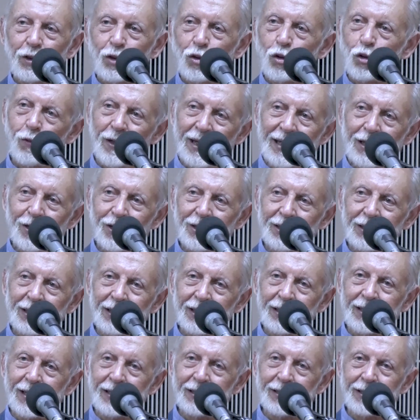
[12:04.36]
So why not
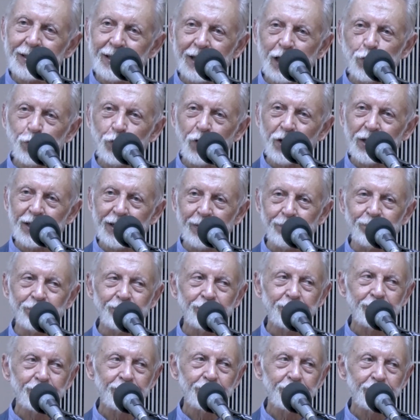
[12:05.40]
get a dress for him?
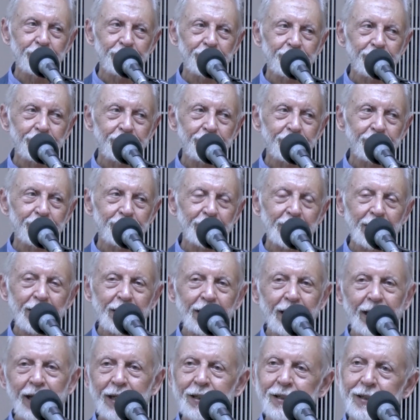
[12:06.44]

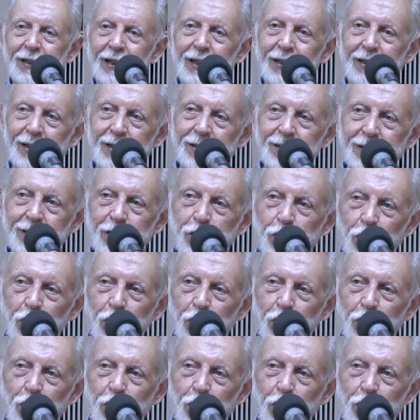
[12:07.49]
And she enters the